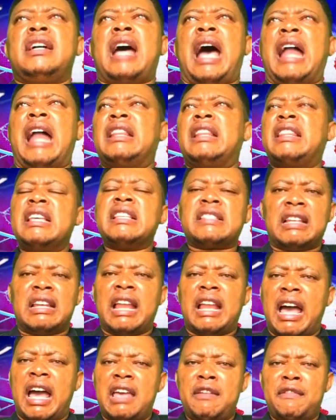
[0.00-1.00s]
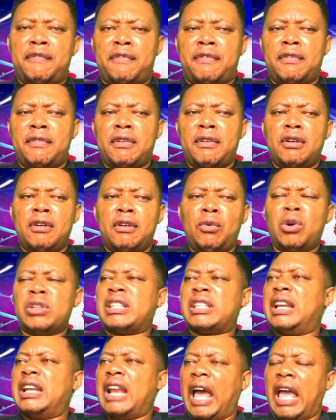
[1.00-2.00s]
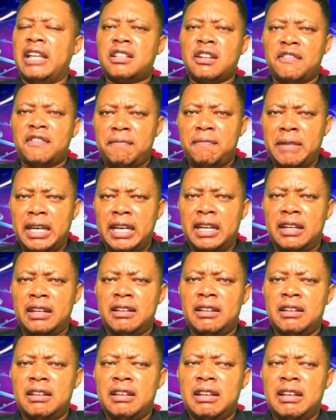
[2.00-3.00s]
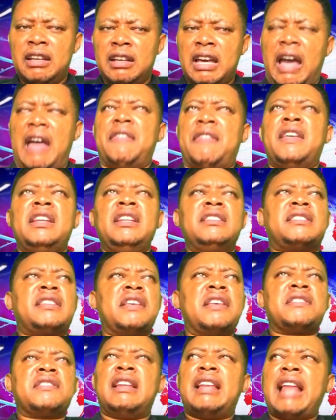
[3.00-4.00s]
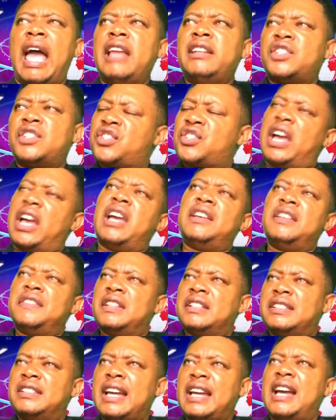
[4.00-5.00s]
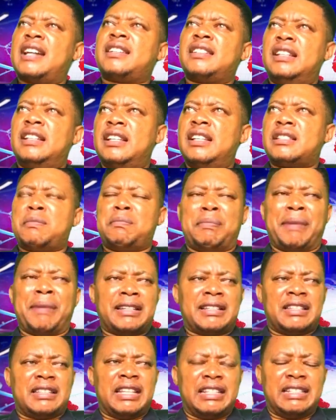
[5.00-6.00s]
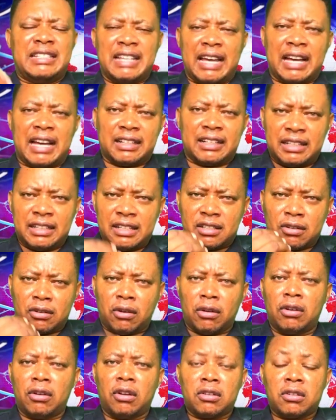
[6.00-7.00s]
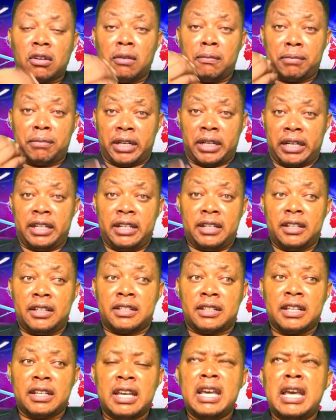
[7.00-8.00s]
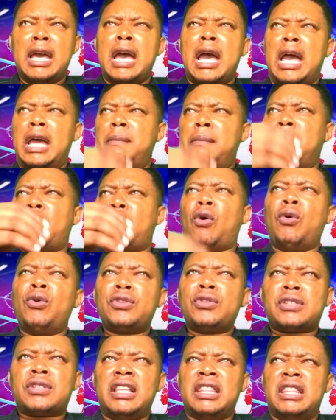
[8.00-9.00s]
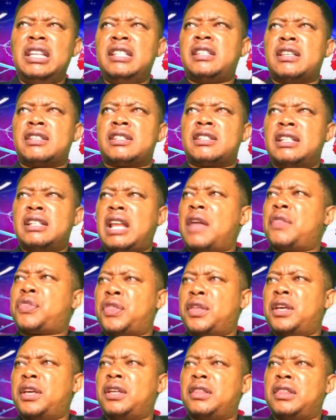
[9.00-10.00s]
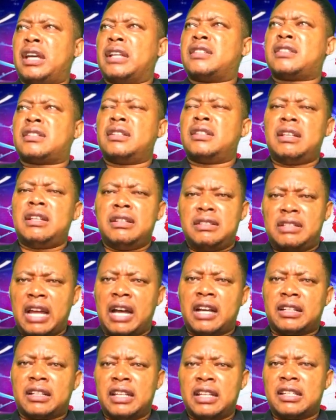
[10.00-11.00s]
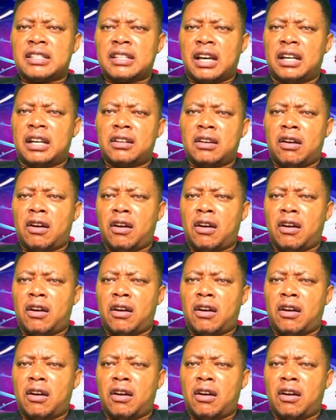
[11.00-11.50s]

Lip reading: and this life was the light of men. And then it says, light shine in the darkness, but the darkness could not comprehend it. And because this is nothing that darkness can